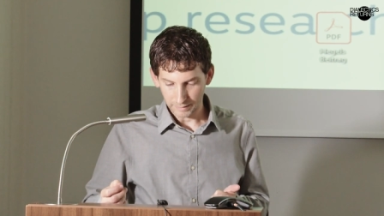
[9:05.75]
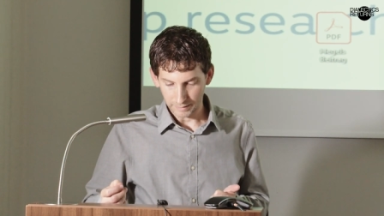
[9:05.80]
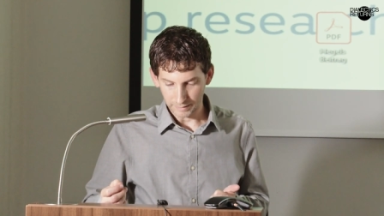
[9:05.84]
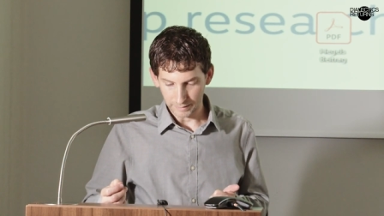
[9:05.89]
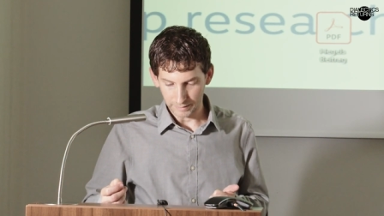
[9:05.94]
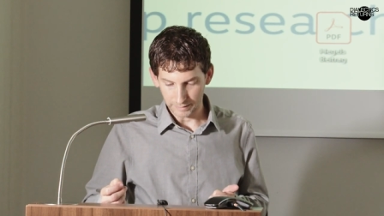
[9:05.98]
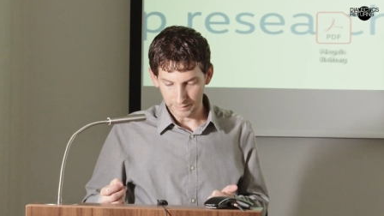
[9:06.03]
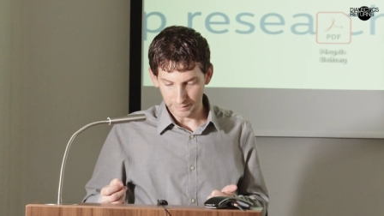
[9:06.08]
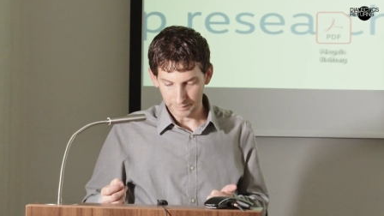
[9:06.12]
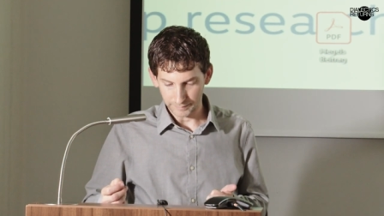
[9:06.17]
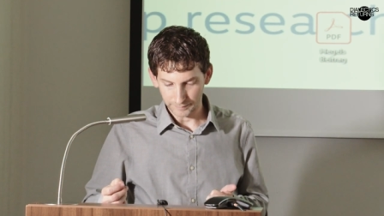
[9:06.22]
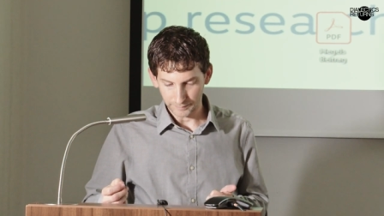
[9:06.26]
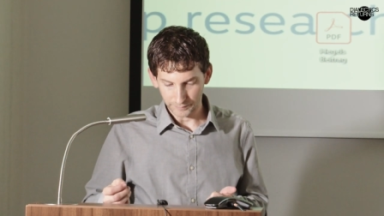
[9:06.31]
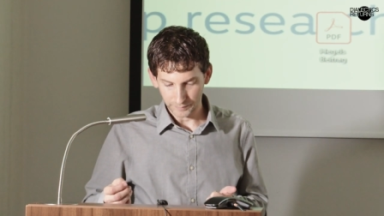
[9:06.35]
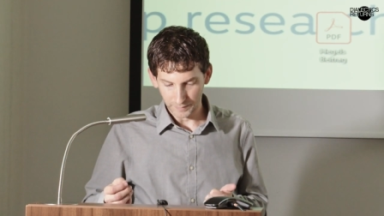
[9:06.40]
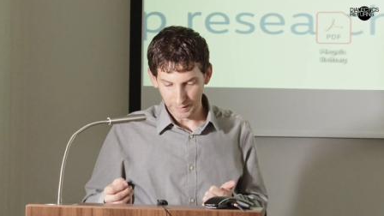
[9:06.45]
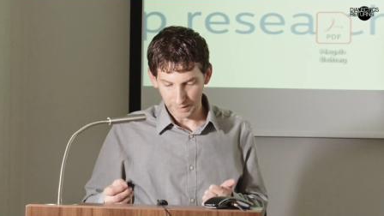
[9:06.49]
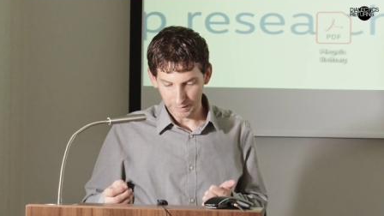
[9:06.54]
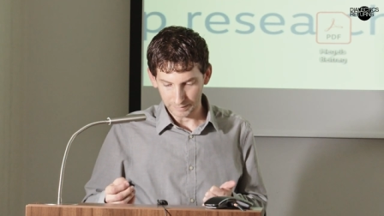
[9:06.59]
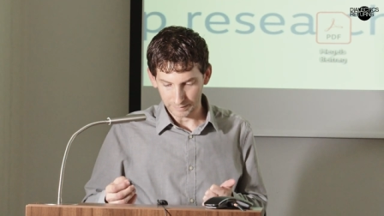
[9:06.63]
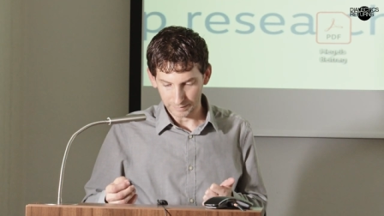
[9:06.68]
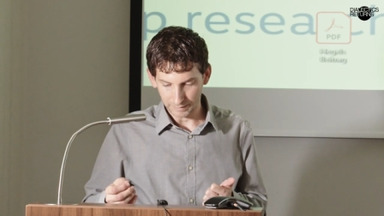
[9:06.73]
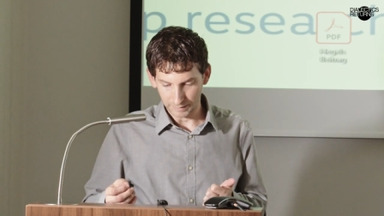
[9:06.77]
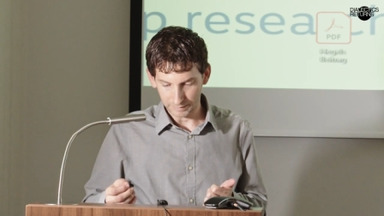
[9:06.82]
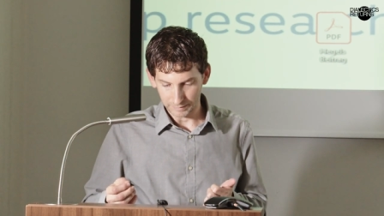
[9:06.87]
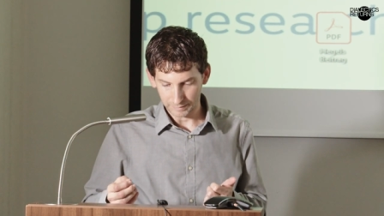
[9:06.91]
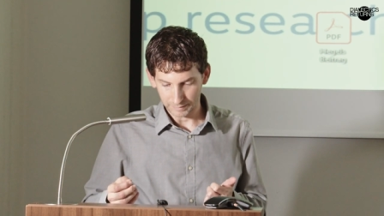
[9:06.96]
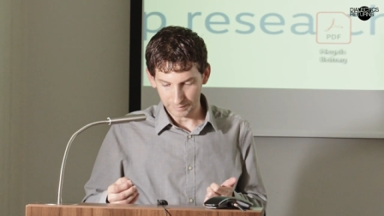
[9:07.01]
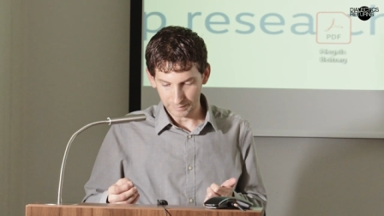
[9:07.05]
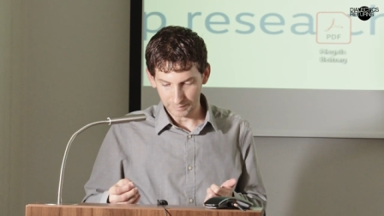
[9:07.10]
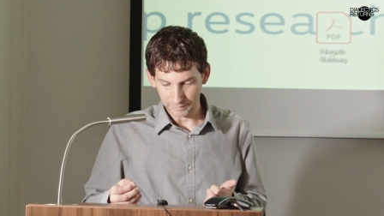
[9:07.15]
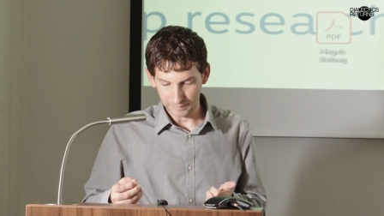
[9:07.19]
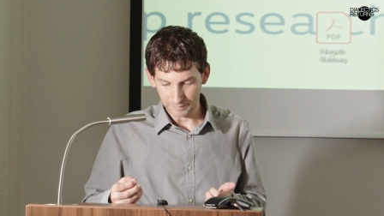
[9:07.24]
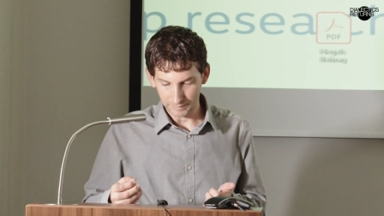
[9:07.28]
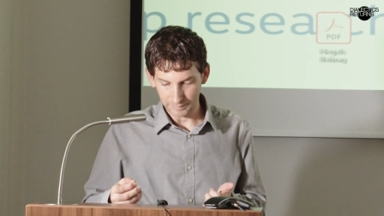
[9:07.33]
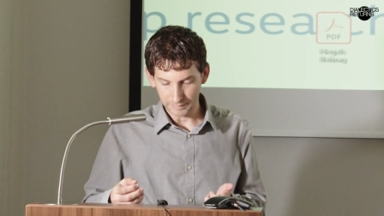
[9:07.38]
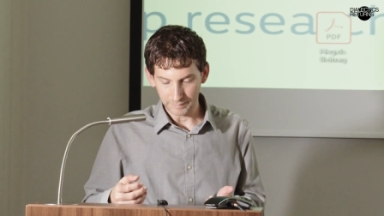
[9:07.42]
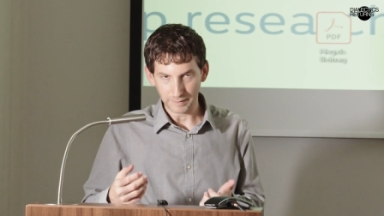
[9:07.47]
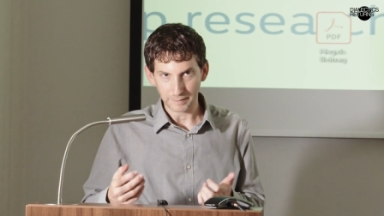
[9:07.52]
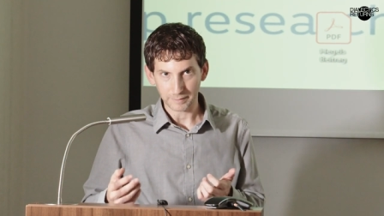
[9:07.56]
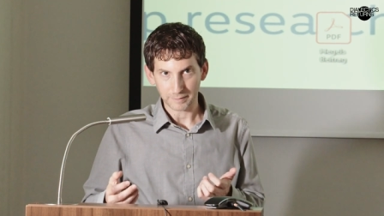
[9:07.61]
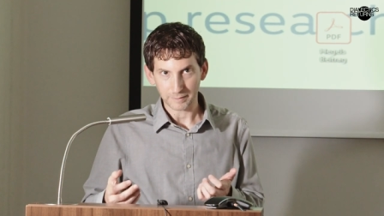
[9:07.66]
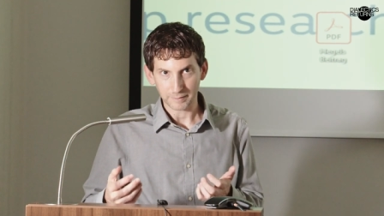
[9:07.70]
Uh, he says
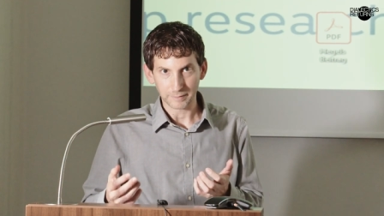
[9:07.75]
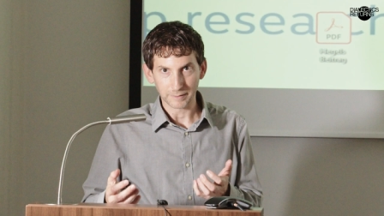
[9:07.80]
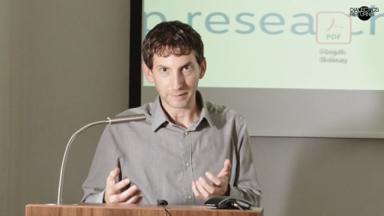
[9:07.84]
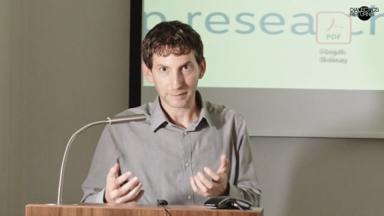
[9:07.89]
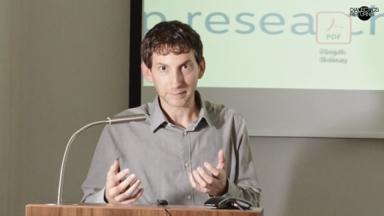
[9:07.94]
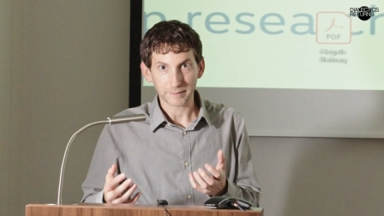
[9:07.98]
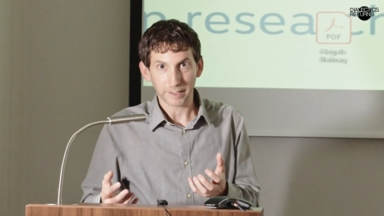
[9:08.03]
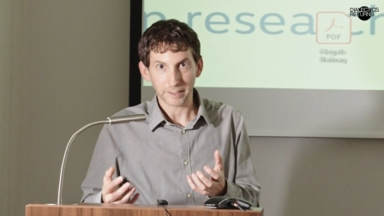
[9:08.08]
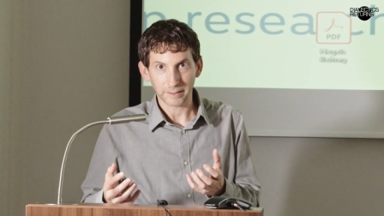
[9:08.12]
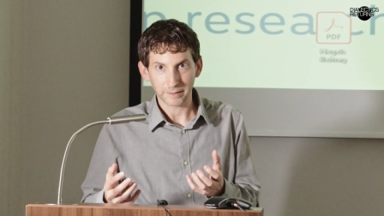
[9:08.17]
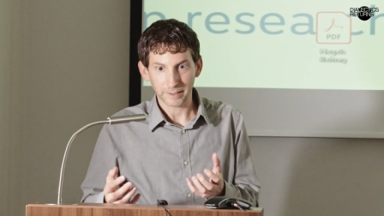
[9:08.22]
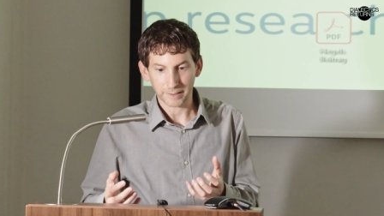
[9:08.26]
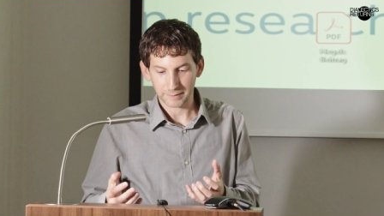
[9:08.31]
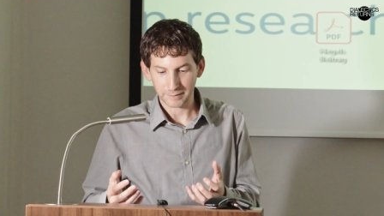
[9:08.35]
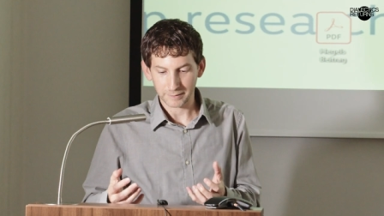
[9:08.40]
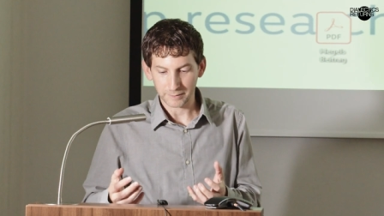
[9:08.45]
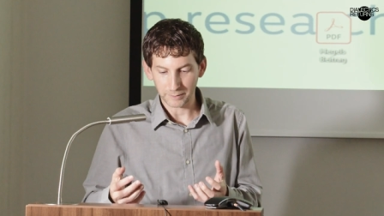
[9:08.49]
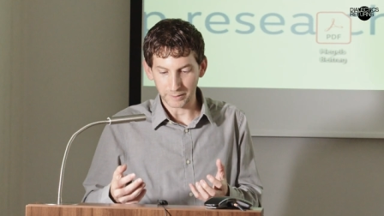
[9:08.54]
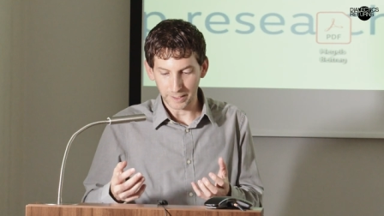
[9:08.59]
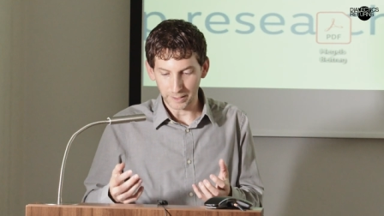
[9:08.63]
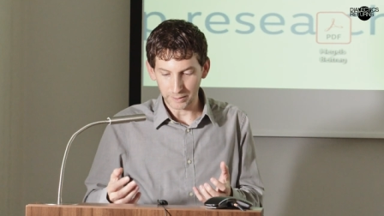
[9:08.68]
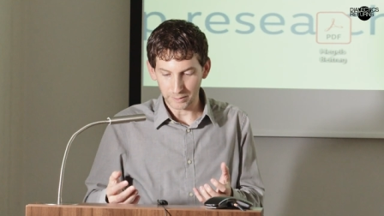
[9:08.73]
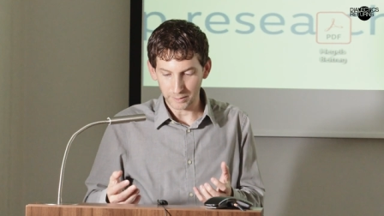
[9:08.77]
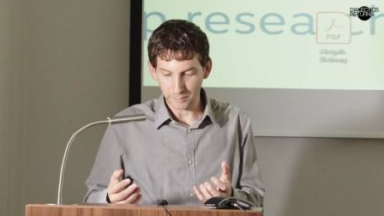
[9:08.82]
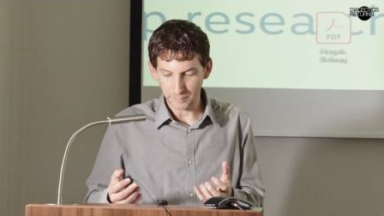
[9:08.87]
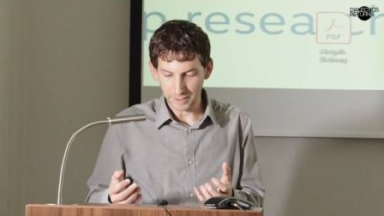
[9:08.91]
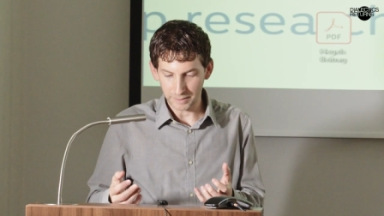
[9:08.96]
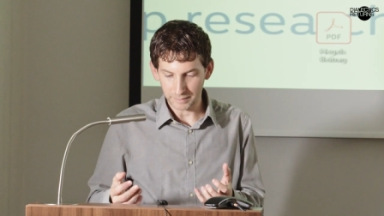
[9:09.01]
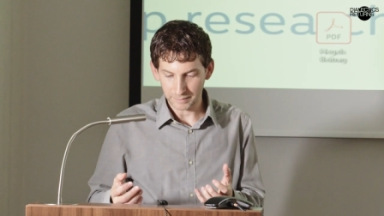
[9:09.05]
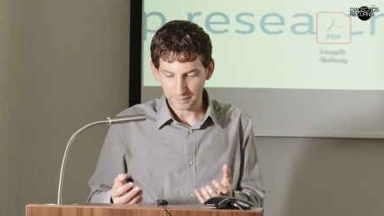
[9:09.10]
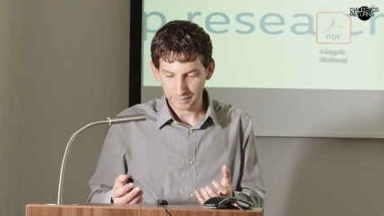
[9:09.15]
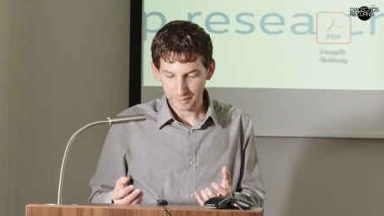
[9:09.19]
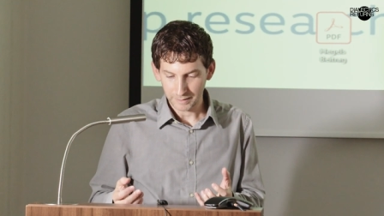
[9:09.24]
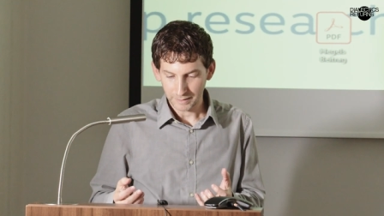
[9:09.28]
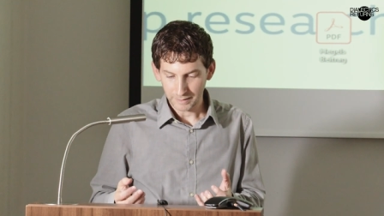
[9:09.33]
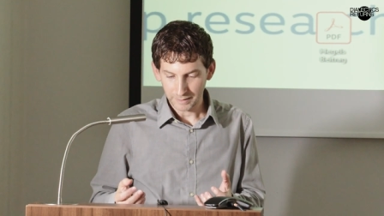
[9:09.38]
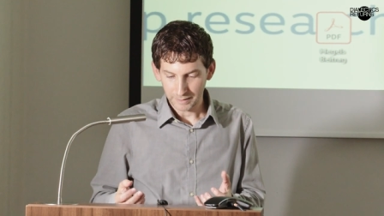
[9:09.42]
this dialectical element